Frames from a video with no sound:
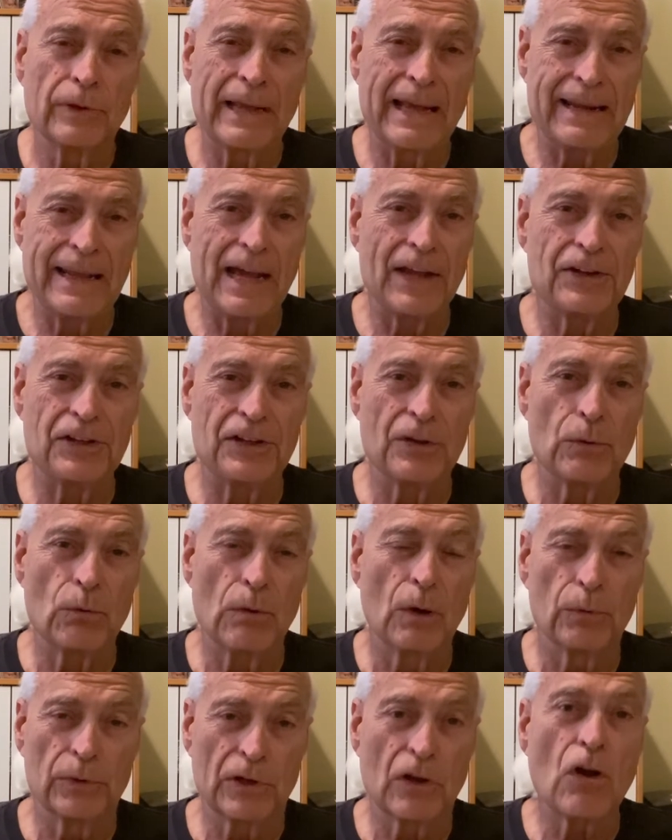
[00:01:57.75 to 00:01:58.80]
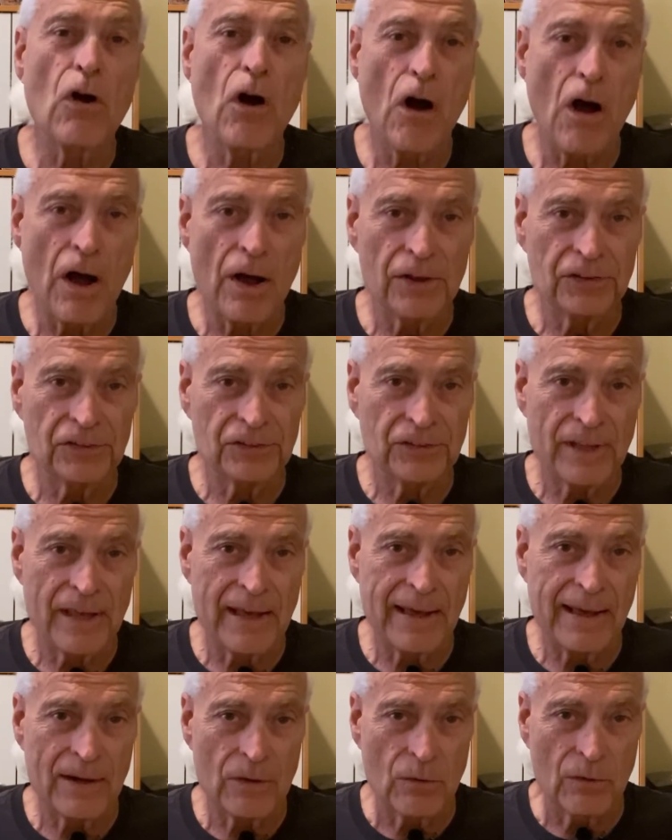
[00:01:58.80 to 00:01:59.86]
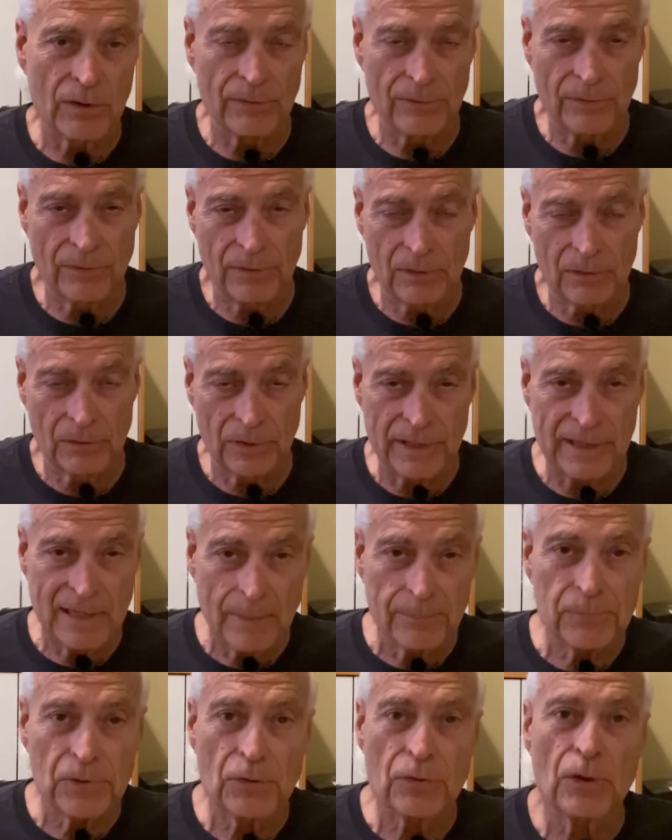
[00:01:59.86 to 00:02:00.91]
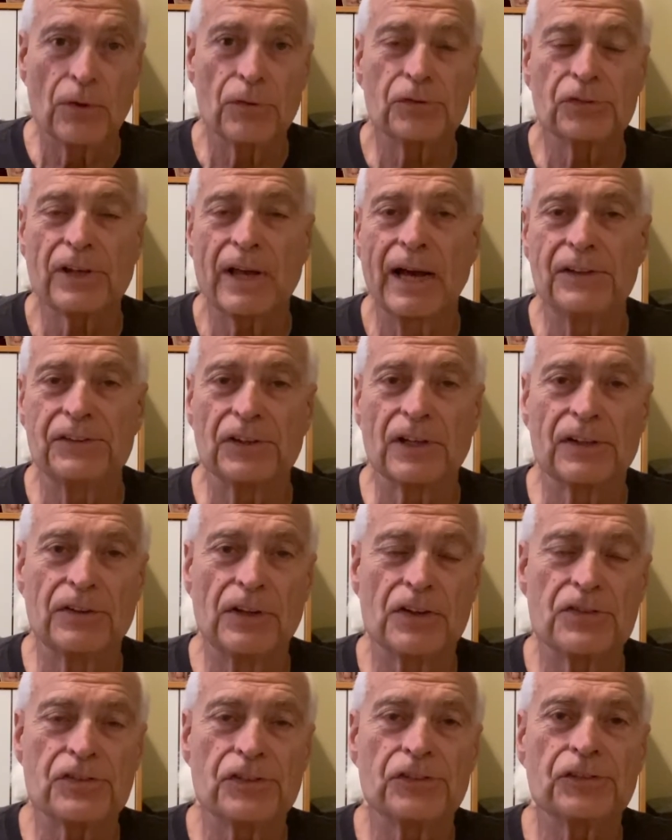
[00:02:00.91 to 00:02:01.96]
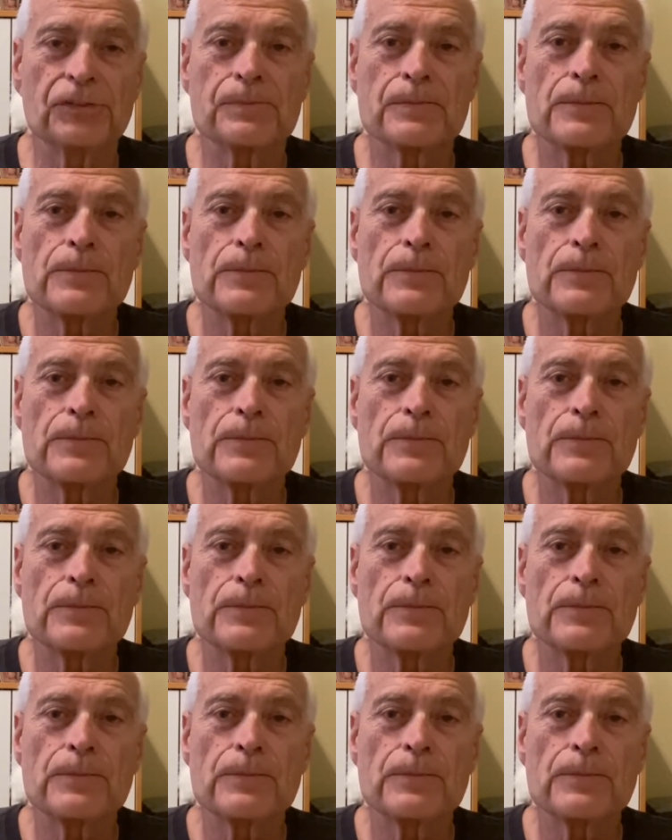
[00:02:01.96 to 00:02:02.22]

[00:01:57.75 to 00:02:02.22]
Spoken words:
any idea what would cause that or lead up to those kinds of conditions?